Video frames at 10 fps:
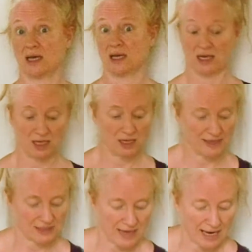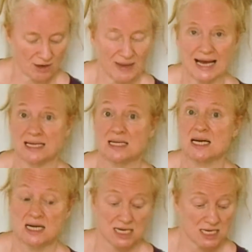okay, not bad.
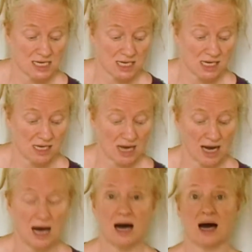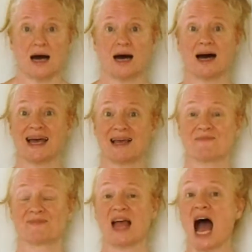No,
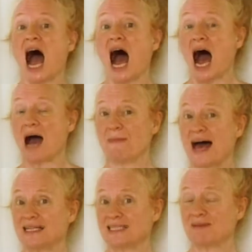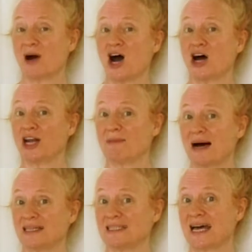I met him on a
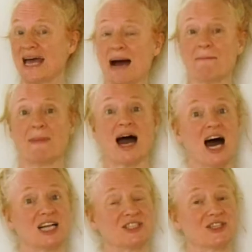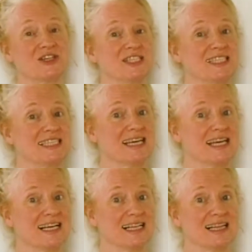Monday and my heart stood
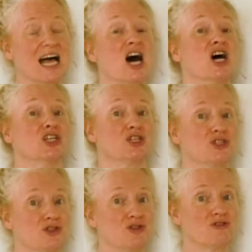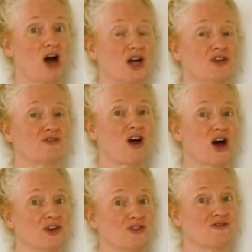still. To do run,
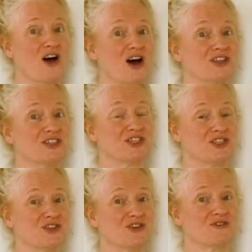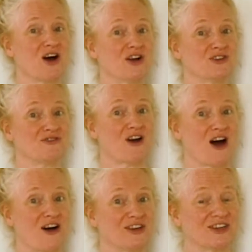run, run, to do run,
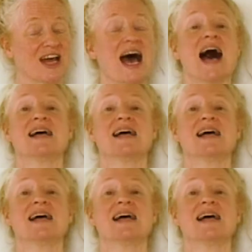run.